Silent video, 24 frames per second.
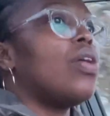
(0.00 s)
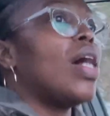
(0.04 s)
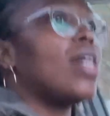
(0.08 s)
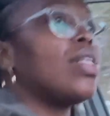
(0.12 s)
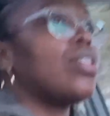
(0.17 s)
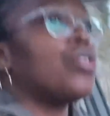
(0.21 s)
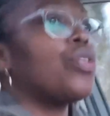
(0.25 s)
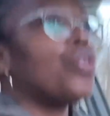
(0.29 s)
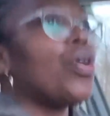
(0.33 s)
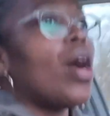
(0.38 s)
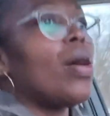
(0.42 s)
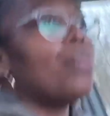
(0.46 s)
I
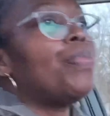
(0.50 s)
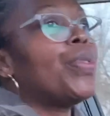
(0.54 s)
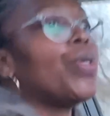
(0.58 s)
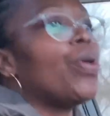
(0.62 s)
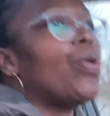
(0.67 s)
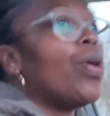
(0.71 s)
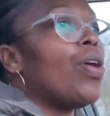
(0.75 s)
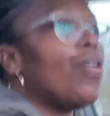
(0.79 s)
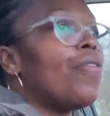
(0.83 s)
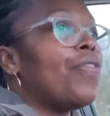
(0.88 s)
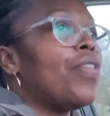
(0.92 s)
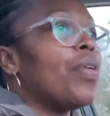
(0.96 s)
dropped
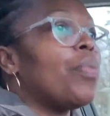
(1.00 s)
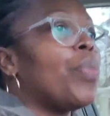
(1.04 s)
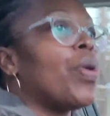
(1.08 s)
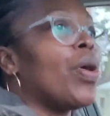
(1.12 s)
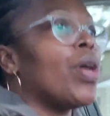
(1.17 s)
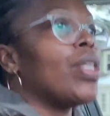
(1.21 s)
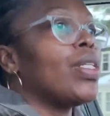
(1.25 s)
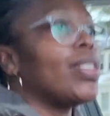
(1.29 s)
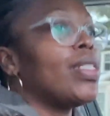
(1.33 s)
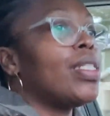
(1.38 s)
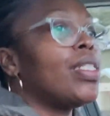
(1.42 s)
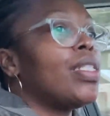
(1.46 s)
off the
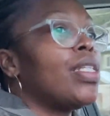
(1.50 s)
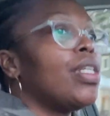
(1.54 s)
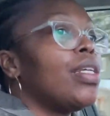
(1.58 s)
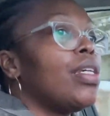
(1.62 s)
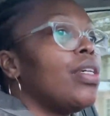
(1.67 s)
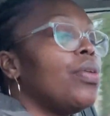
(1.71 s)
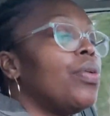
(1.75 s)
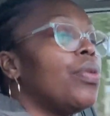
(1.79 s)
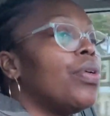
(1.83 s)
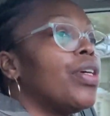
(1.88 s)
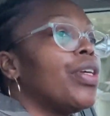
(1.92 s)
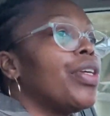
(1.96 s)
Party City
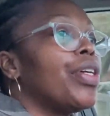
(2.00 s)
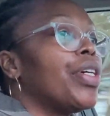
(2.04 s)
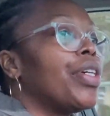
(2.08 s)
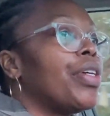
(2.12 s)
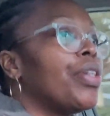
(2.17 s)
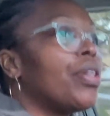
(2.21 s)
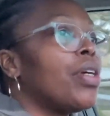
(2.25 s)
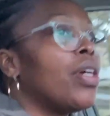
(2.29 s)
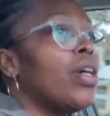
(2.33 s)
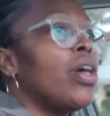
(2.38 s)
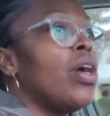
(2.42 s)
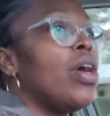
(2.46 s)

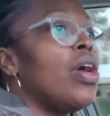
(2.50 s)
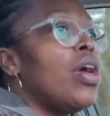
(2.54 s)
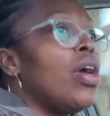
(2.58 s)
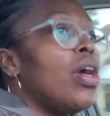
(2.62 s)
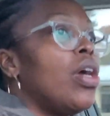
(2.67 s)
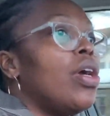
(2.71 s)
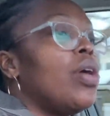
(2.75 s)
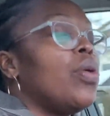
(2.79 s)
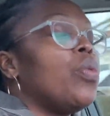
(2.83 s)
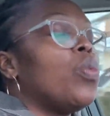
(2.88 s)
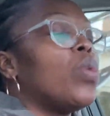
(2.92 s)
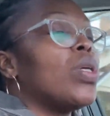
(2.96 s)
order
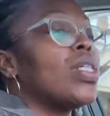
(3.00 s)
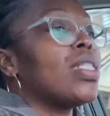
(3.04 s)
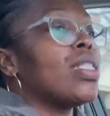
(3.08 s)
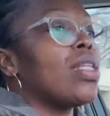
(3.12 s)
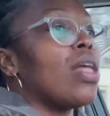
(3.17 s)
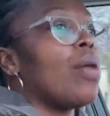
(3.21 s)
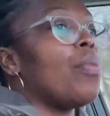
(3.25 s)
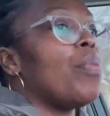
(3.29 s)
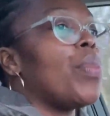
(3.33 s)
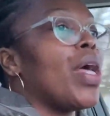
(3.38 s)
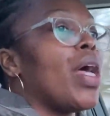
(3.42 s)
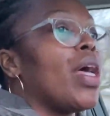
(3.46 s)
it was
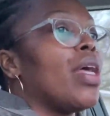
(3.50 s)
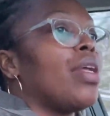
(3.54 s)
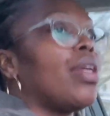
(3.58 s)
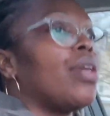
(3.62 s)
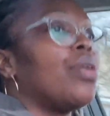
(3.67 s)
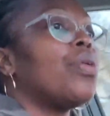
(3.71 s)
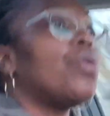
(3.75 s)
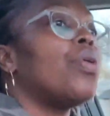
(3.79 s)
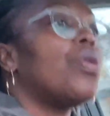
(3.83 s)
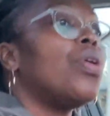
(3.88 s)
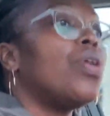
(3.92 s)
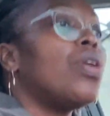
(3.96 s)
not bad
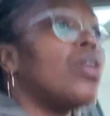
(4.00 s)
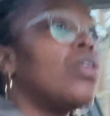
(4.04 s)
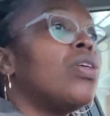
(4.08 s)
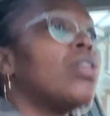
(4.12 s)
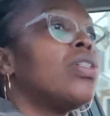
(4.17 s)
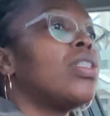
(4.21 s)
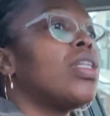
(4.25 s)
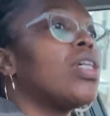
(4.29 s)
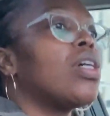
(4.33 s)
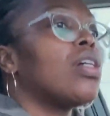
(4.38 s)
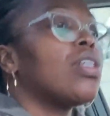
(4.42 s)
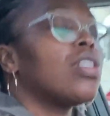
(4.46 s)
at all
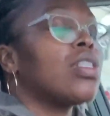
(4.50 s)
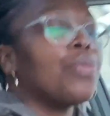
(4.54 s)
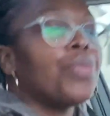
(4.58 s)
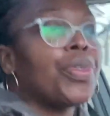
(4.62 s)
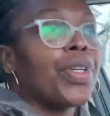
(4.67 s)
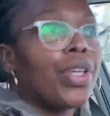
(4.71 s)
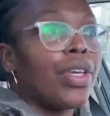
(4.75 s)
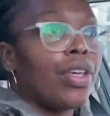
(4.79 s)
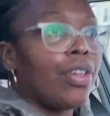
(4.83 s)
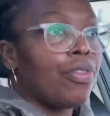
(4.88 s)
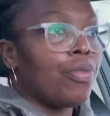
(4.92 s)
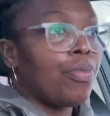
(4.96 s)
the customer
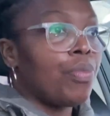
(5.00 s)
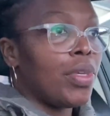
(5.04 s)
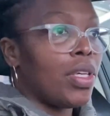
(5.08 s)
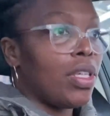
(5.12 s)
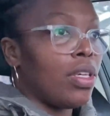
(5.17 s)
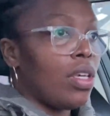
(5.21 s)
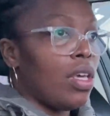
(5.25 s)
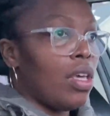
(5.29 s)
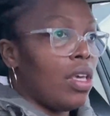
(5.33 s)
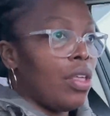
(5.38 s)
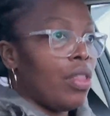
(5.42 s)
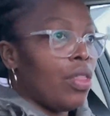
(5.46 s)
gave
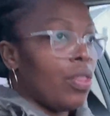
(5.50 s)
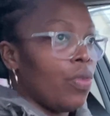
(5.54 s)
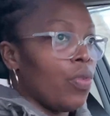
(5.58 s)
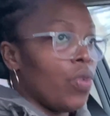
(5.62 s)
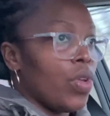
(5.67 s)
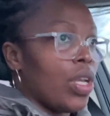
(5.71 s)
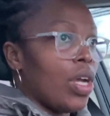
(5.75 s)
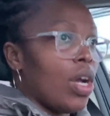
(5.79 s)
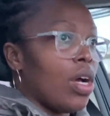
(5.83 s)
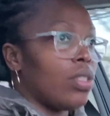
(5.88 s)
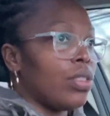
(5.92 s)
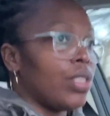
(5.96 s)
me a three
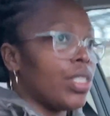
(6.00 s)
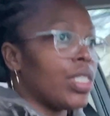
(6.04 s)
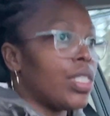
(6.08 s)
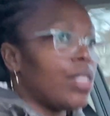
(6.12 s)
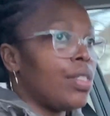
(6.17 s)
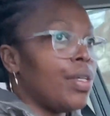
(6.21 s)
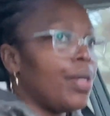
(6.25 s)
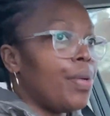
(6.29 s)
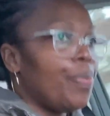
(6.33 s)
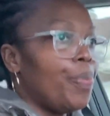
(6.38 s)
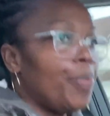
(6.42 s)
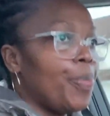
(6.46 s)
dollar
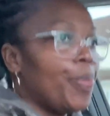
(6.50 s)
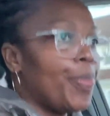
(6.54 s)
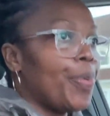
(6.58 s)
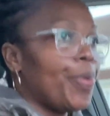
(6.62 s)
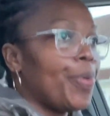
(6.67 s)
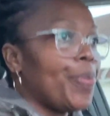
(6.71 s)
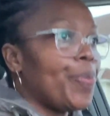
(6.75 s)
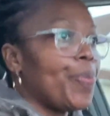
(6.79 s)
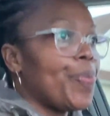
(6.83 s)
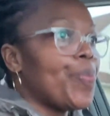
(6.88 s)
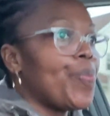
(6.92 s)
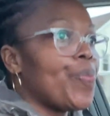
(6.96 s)
tip
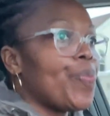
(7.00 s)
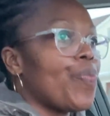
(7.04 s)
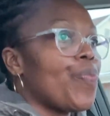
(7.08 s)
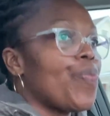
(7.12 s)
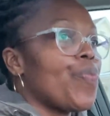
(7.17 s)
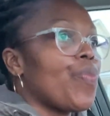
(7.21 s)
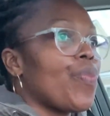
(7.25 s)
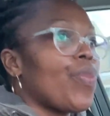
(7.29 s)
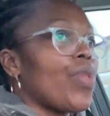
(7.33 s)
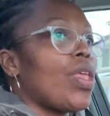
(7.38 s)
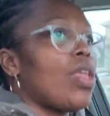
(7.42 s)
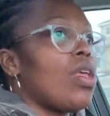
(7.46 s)

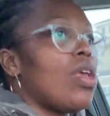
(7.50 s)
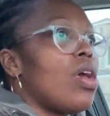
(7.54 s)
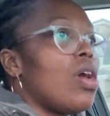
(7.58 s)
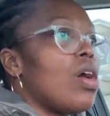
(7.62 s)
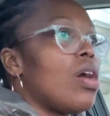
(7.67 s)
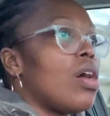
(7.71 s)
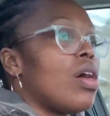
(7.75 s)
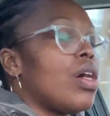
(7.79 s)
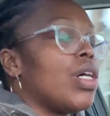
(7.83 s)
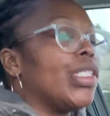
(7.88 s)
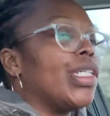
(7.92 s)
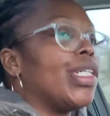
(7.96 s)

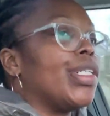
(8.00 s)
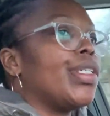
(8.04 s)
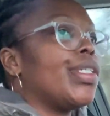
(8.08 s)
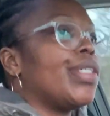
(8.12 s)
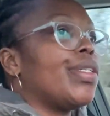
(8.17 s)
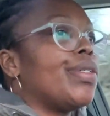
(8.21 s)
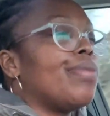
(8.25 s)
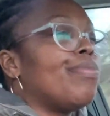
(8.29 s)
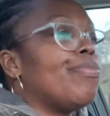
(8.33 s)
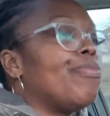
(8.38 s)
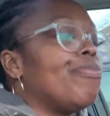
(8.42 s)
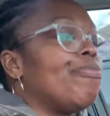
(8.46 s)

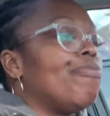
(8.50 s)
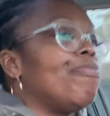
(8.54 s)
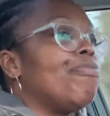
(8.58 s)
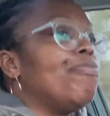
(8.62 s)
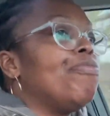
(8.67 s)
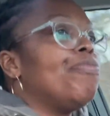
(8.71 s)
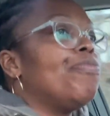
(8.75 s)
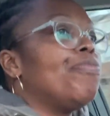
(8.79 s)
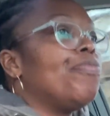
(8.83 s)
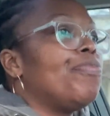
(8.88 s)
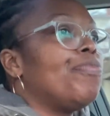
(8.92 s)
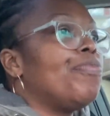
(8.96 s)
um
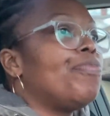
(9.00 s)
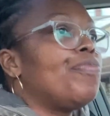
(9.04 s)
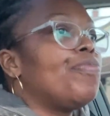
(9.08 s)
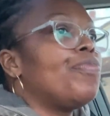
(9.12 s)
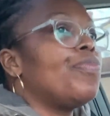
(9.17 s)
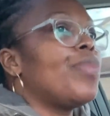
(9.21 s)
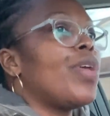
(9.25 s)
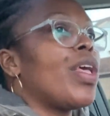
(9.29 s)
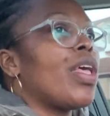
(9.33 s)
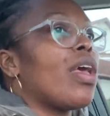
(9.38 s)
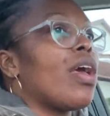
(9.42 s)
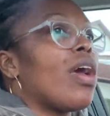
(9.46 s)

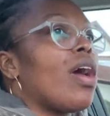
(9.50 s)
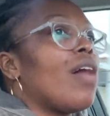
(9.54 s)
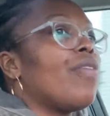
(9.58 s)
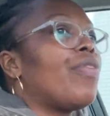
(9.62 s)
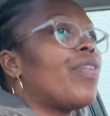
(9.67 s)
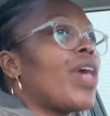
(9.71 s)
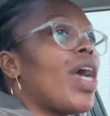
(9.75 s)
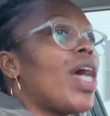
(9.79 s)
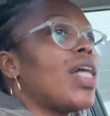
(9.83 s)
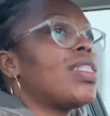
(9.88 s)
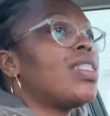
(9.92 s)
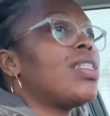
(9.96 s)
I
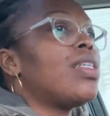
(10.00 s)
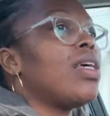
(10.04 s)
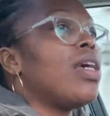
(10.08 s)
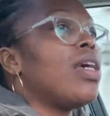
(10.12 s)
forgot to